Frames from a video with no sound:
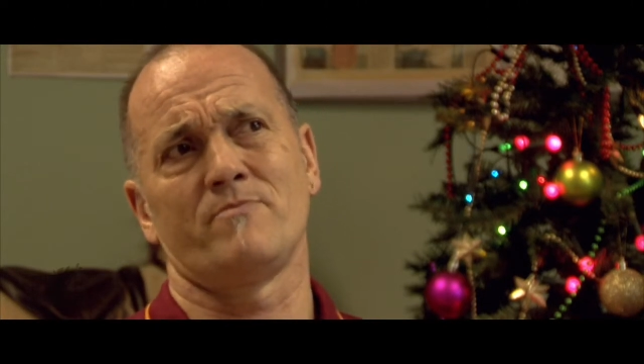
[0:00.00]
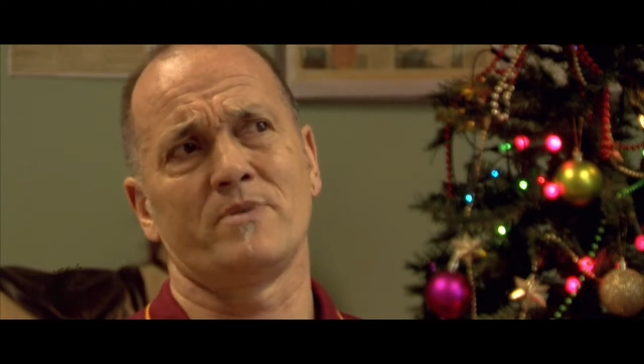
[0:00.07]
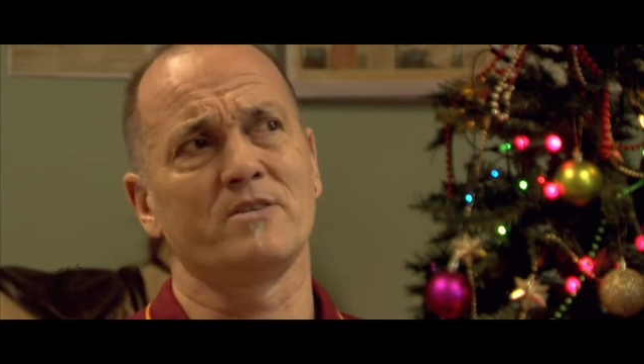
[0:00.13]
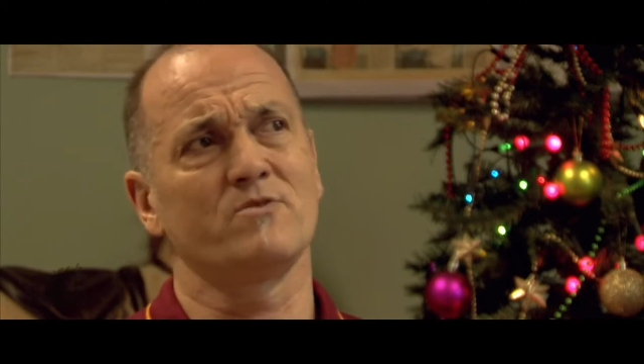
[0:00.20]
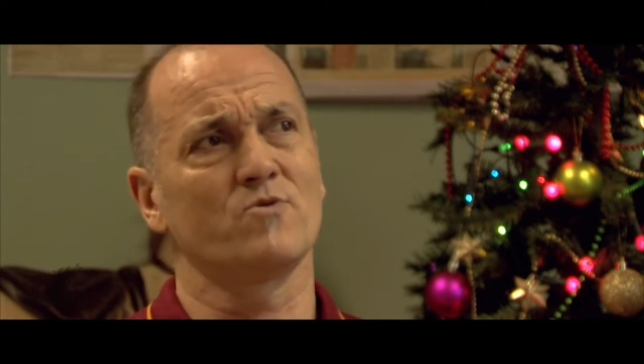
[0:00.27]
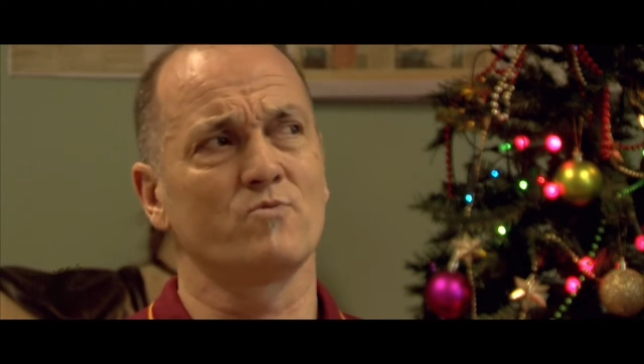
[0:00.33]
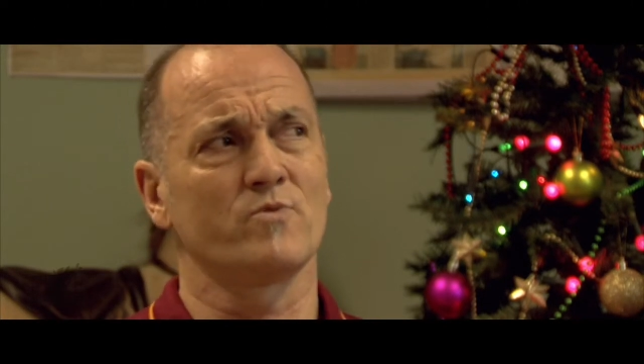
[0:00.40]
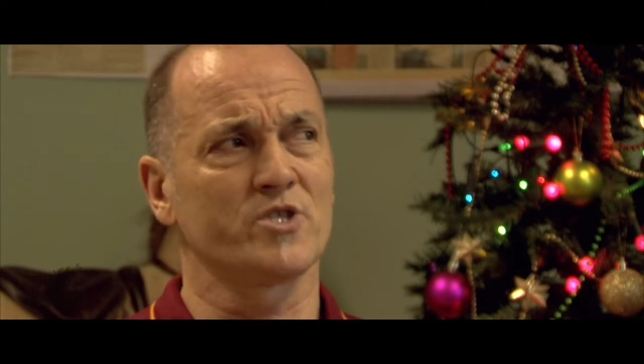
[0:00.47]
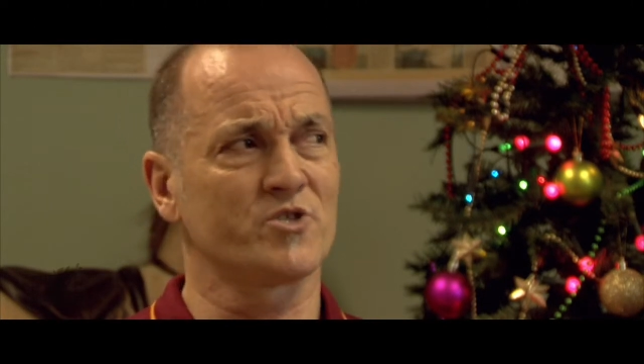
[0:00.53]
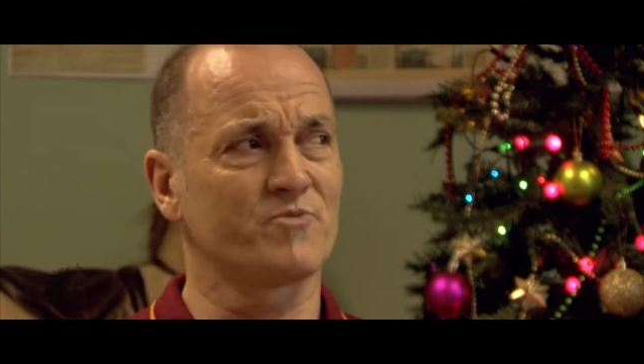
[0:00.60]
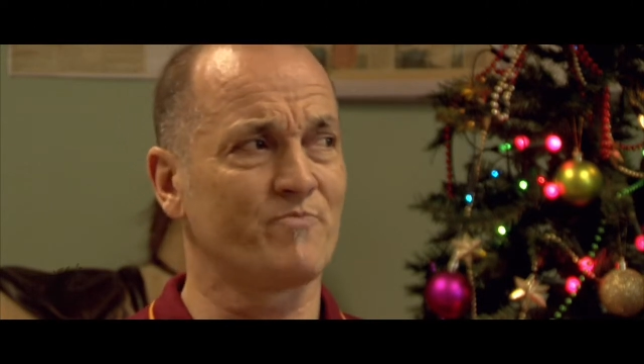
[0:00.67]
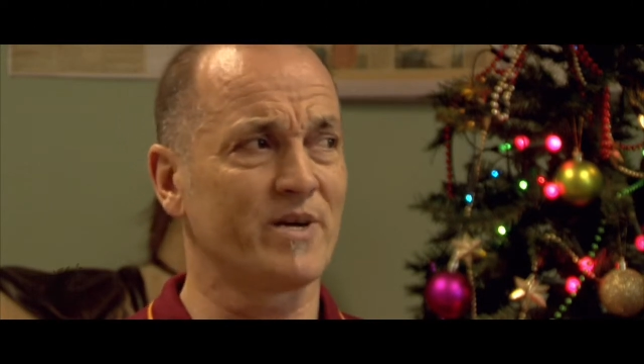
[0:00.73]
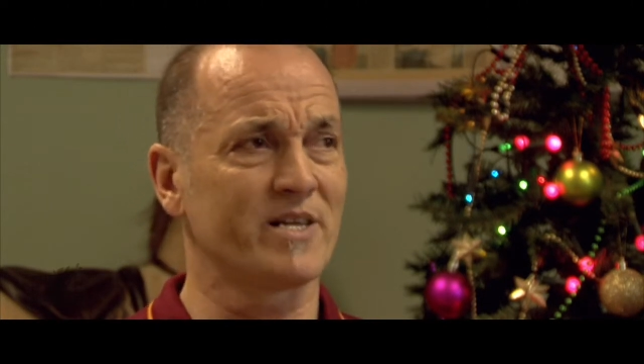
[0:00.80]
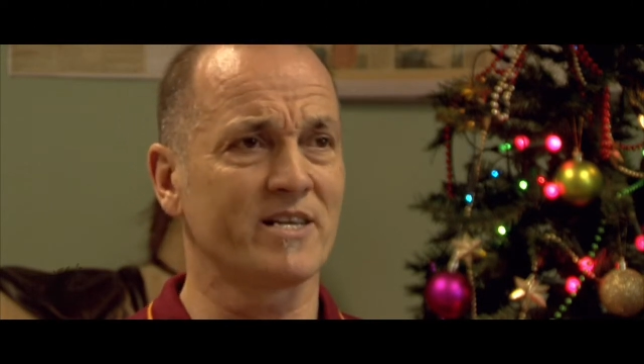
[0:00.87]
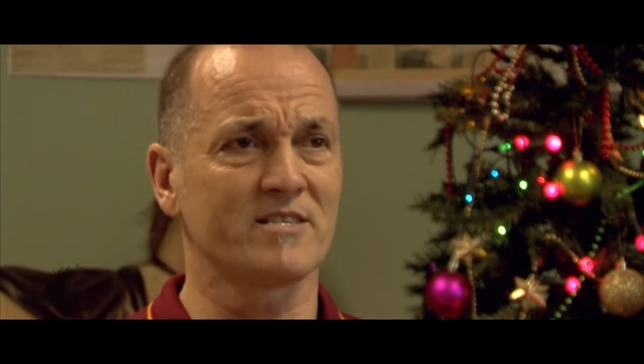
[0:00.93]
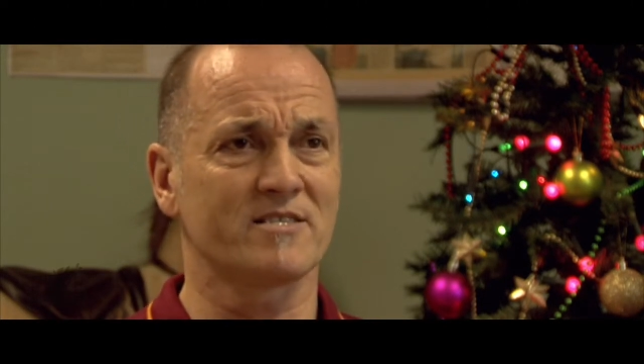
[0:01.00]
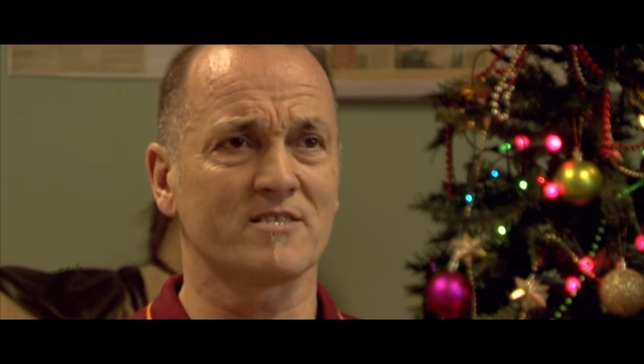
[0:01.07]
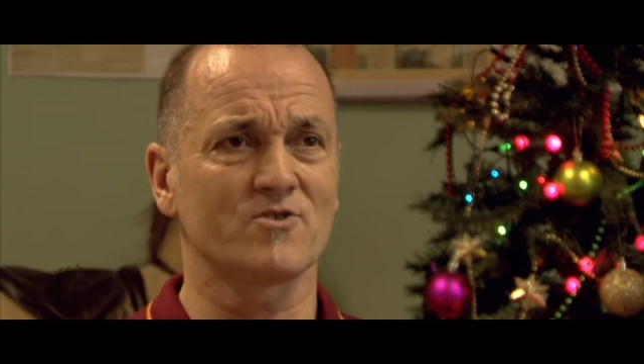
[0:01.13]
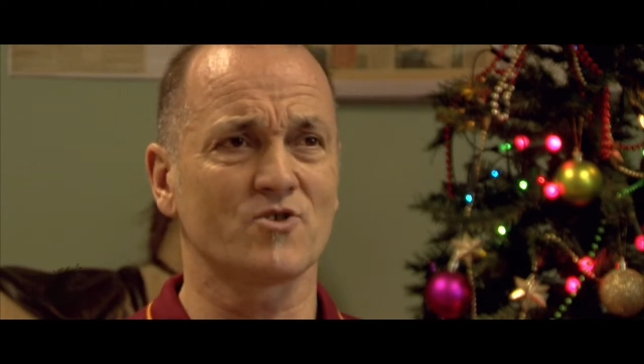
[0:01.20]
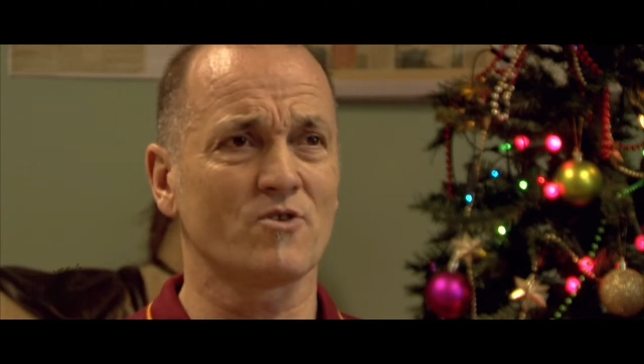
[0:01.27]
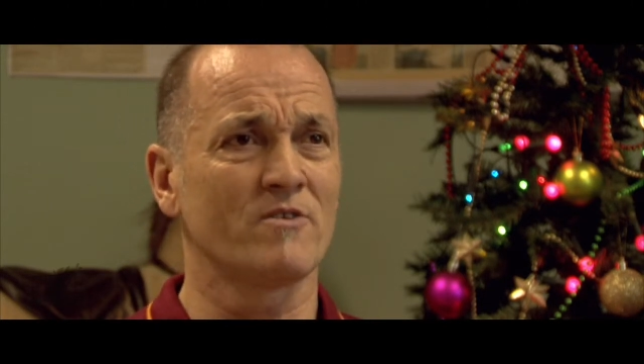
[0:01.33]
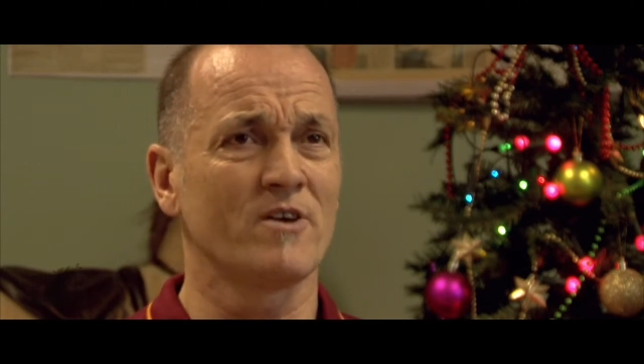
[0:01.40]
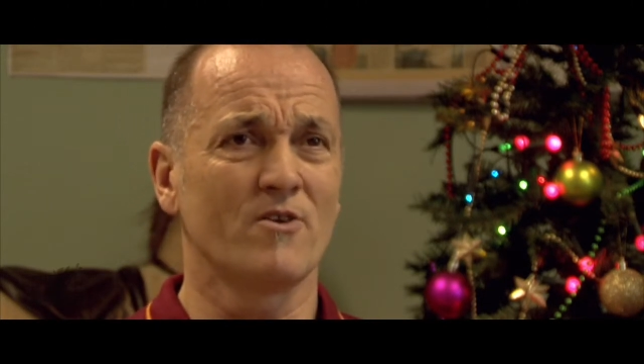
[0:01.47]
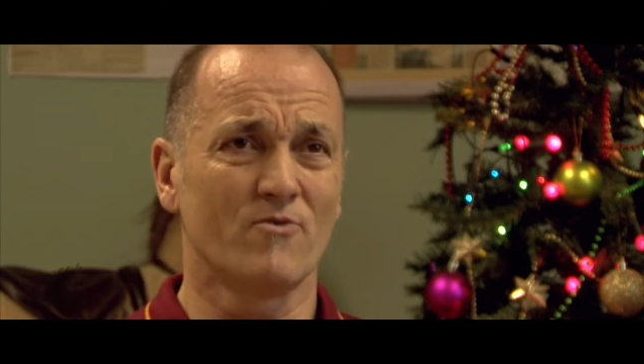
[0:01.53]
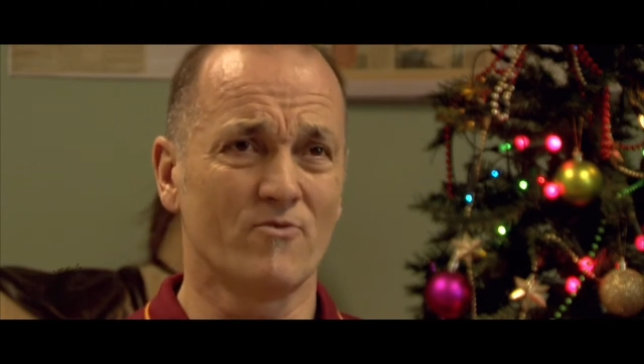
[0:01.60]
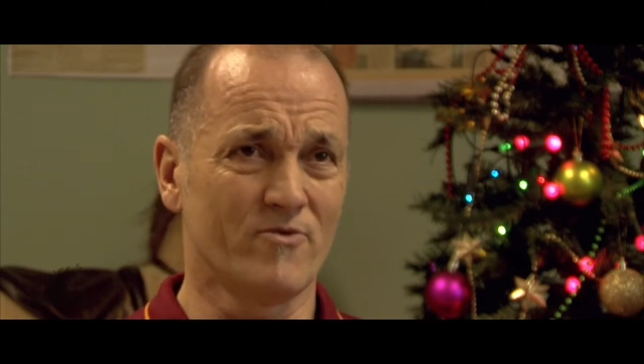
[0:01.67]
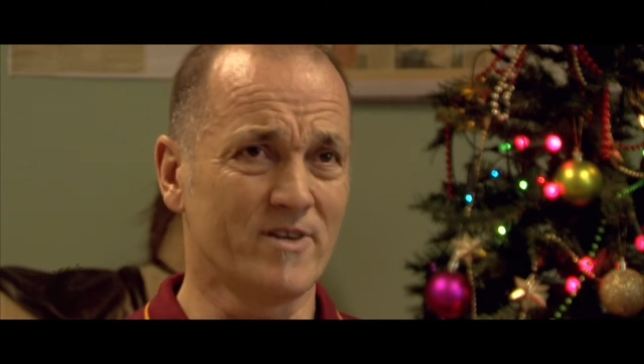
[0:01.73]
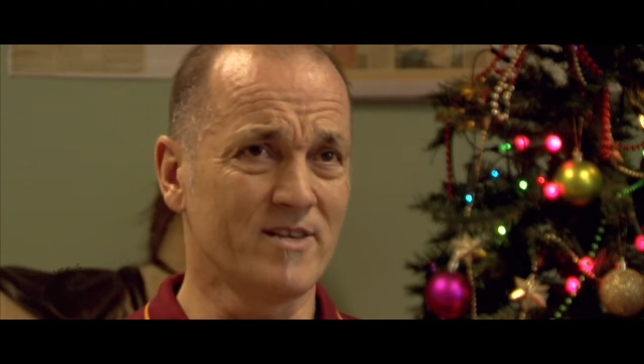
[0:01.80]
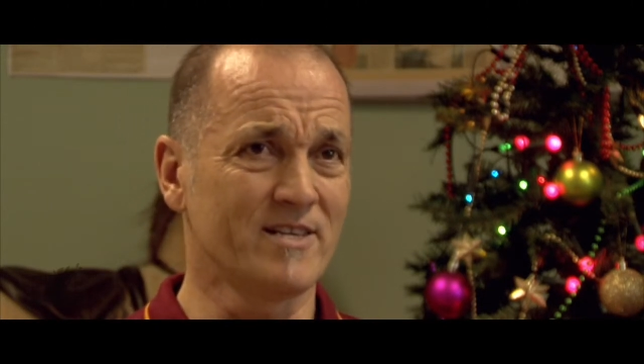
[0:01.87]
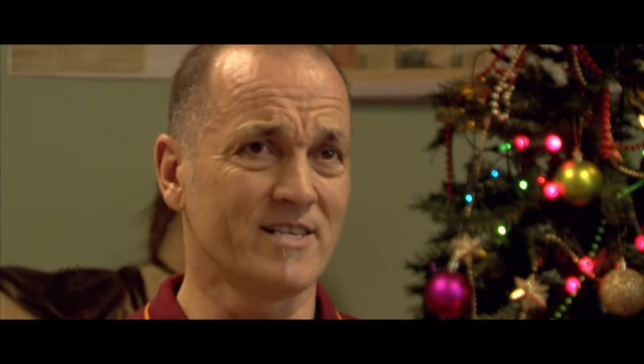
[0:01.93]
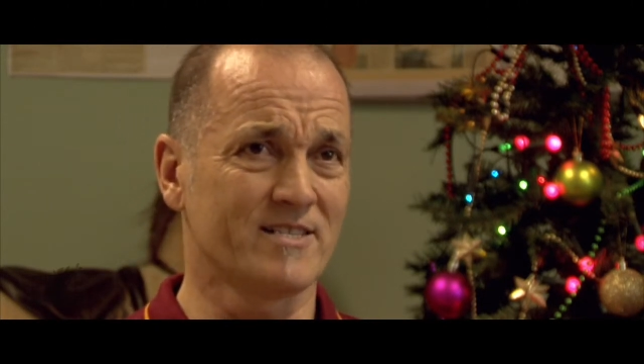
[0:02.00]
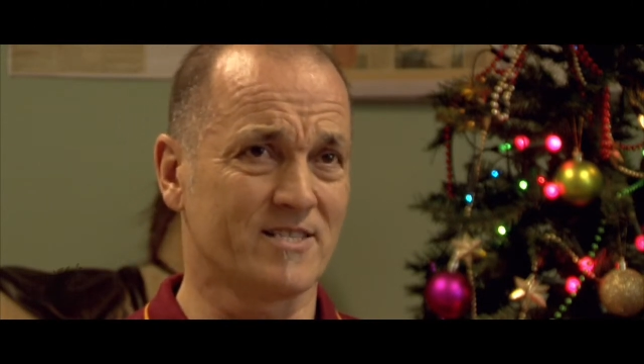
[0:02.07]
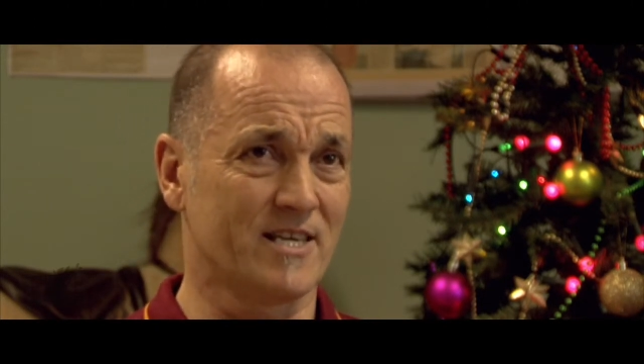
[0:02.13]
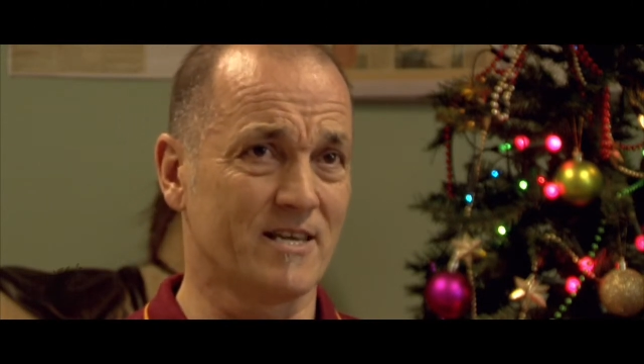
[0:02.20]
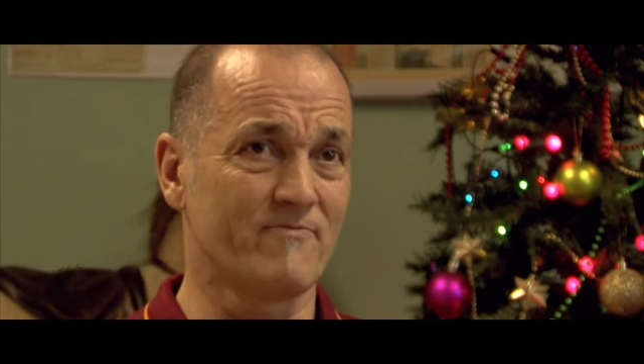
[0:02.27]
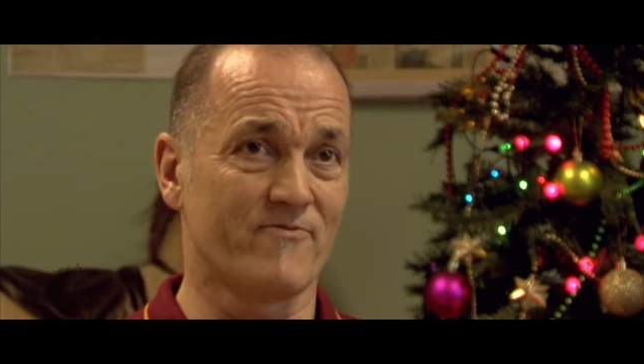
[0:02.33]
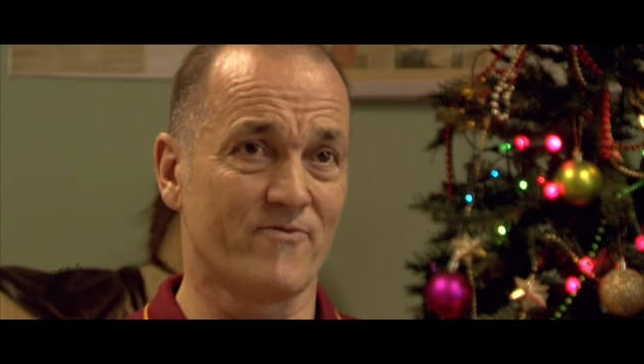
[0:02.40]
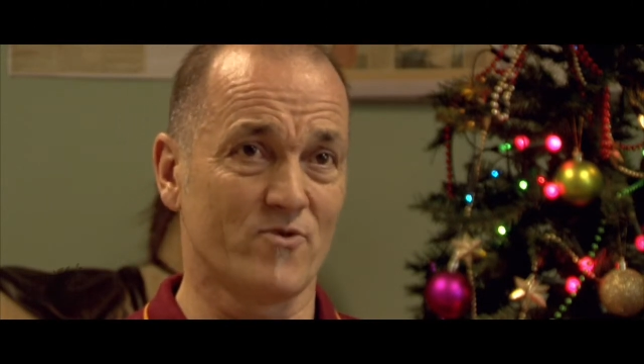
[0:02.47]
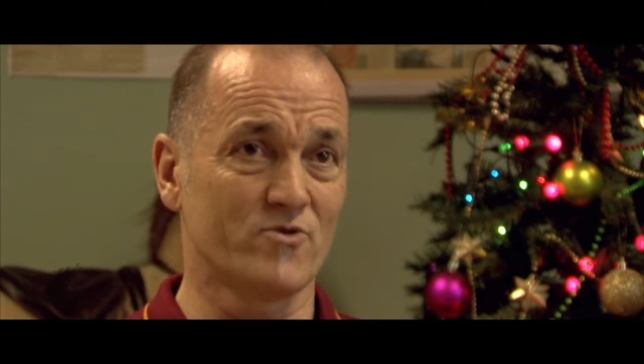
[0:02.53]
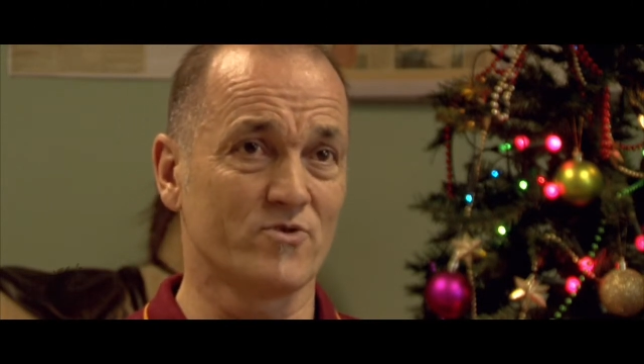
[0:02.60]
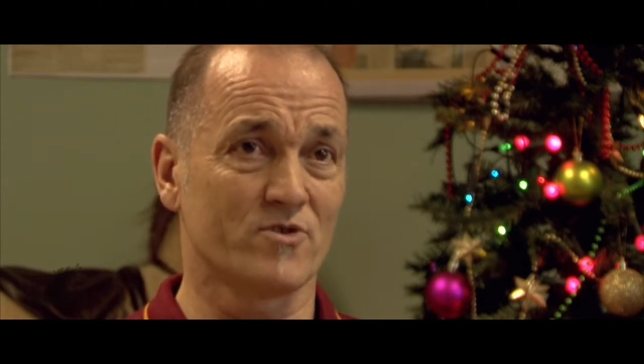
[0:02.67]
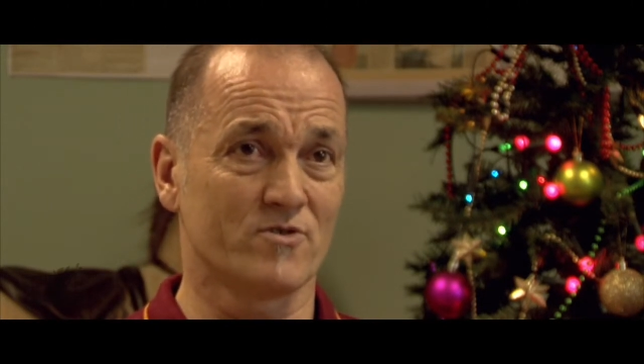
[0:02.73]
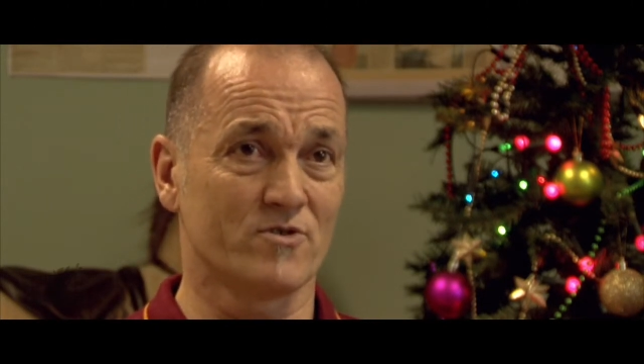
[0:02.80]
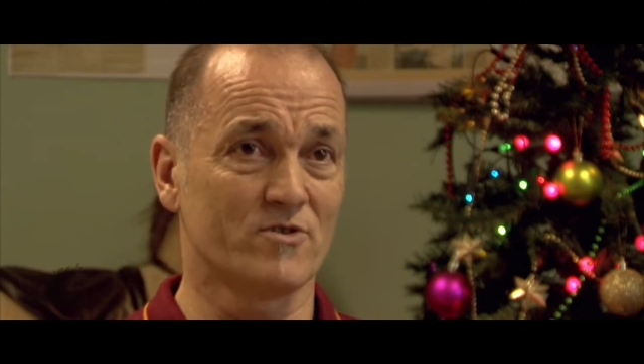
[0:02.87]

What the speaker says: you know, with spinach and stuff, really cheap food.